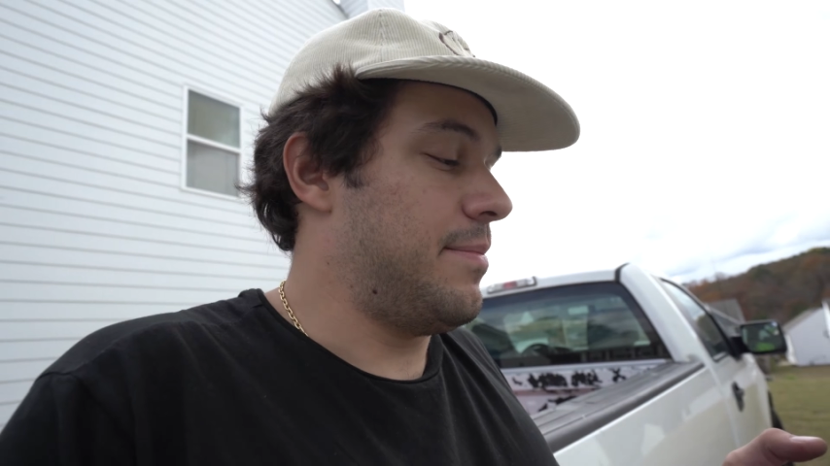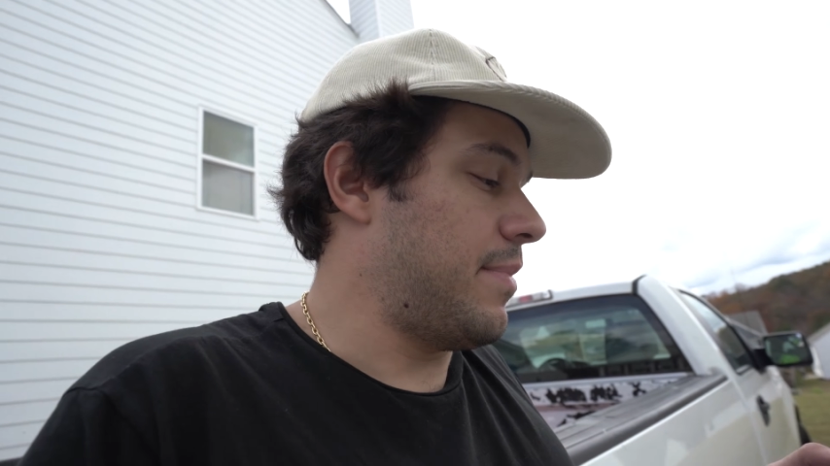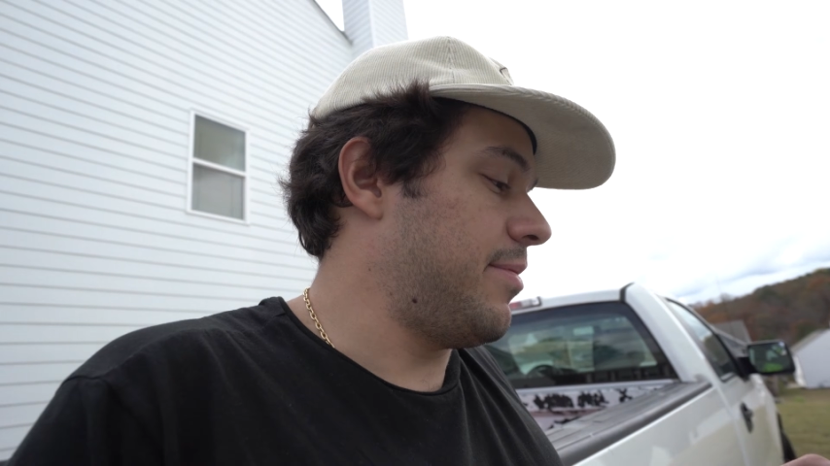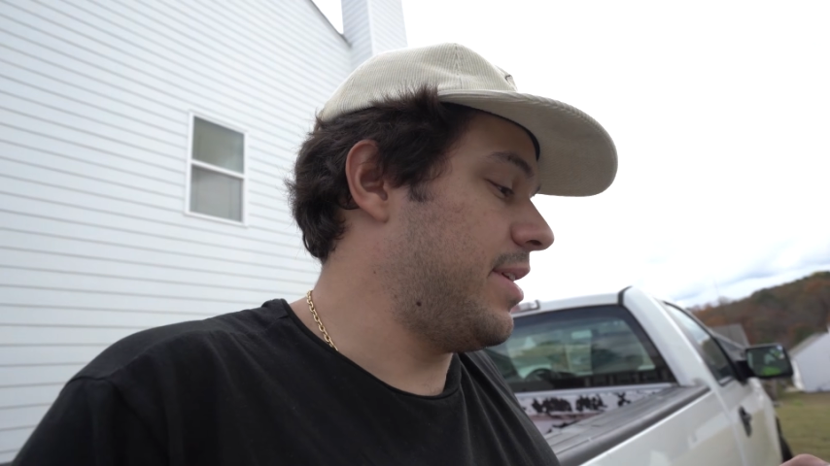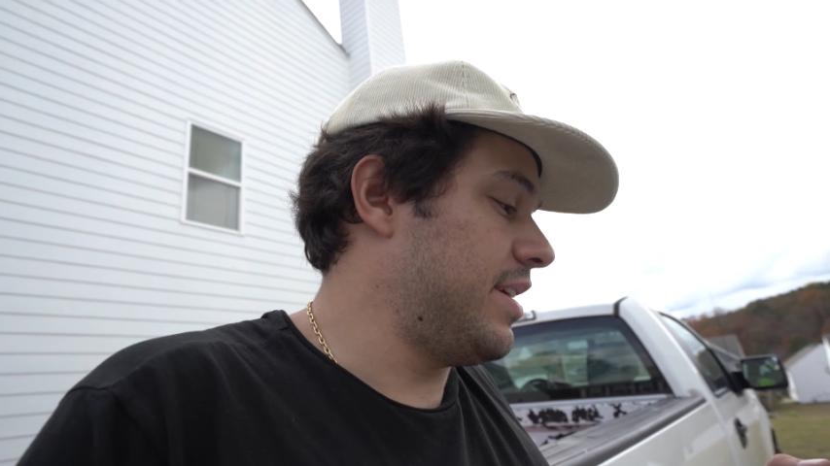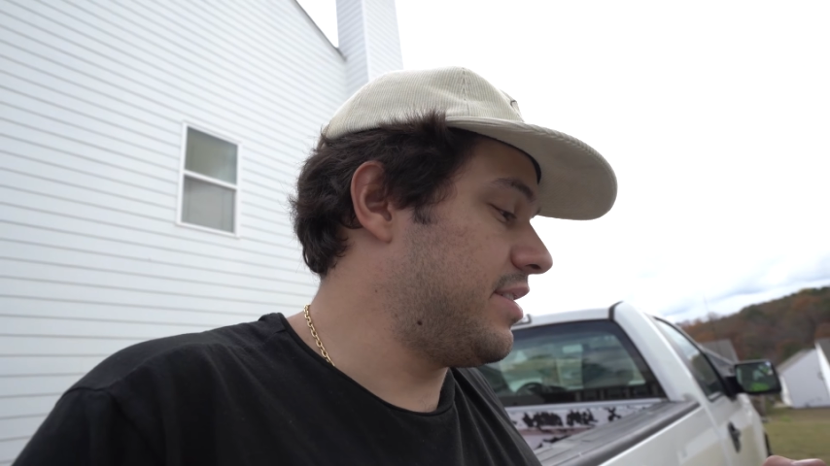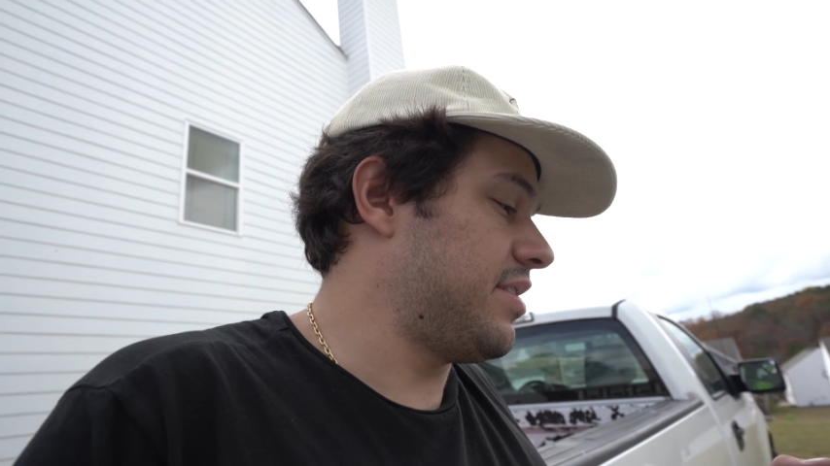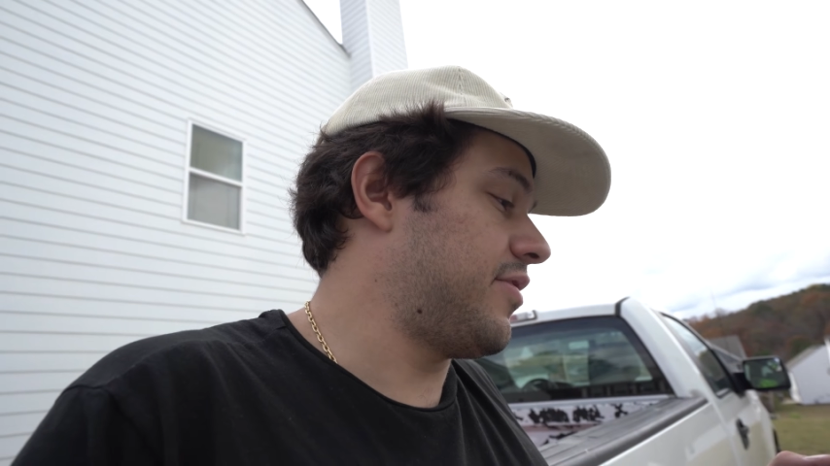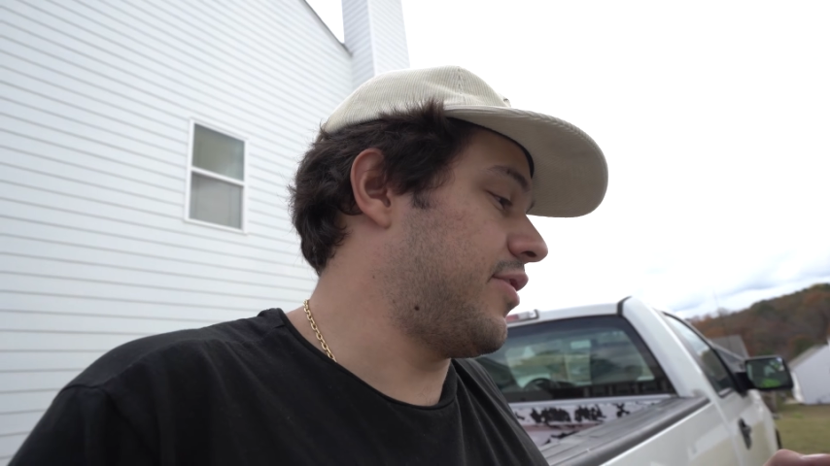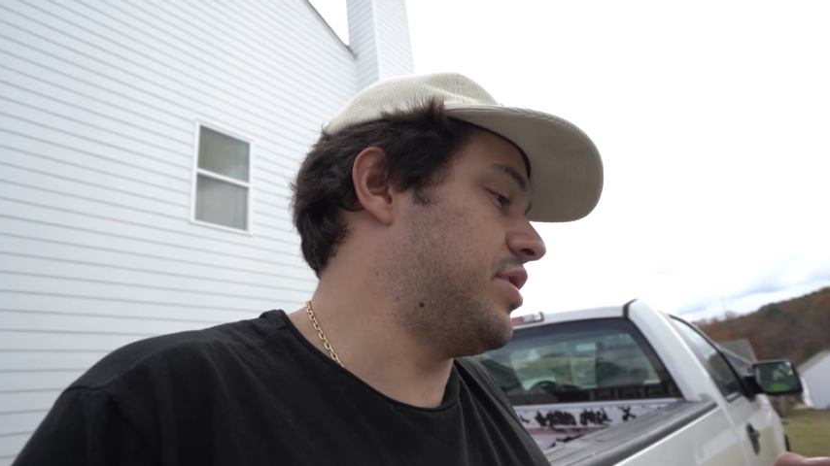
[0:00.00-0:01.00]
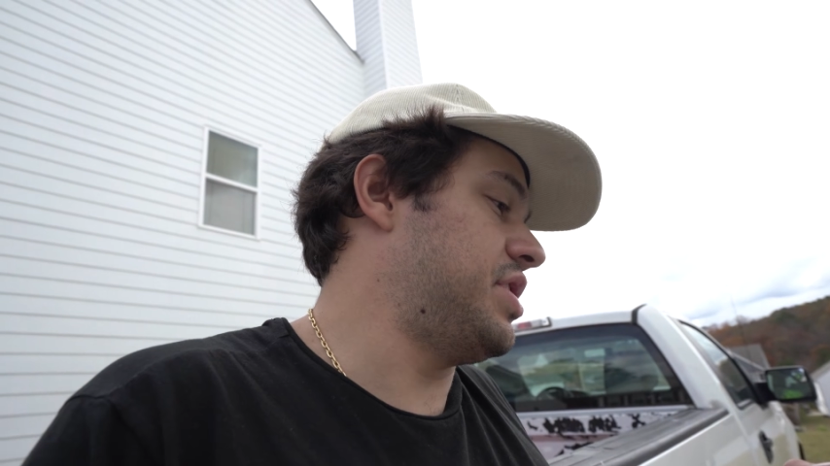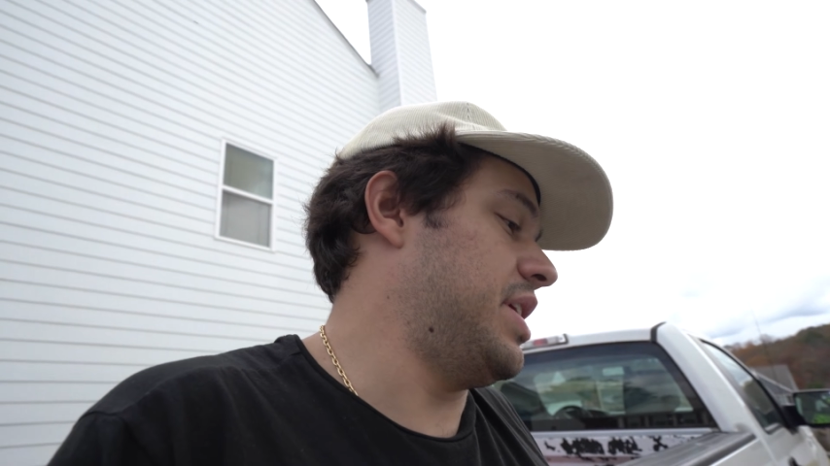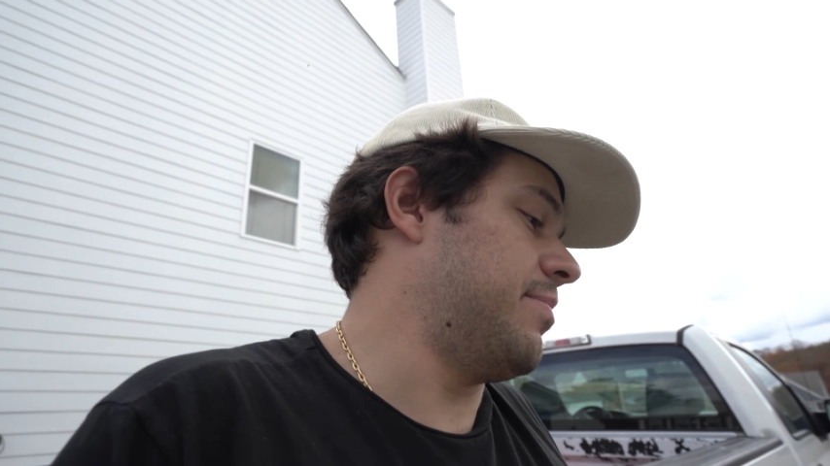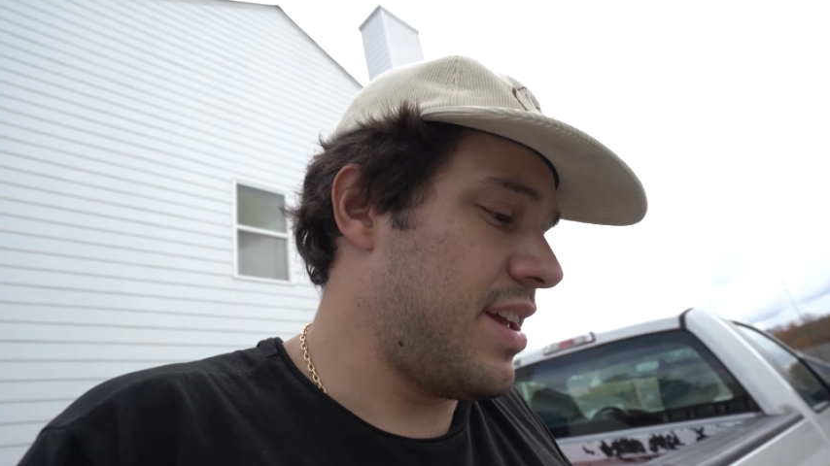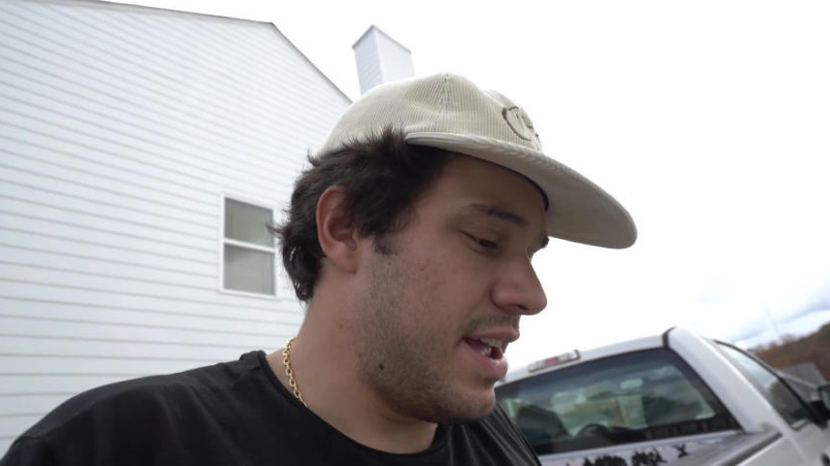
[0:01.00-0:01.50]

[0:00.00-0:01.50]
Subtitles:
maybe does this for cheap.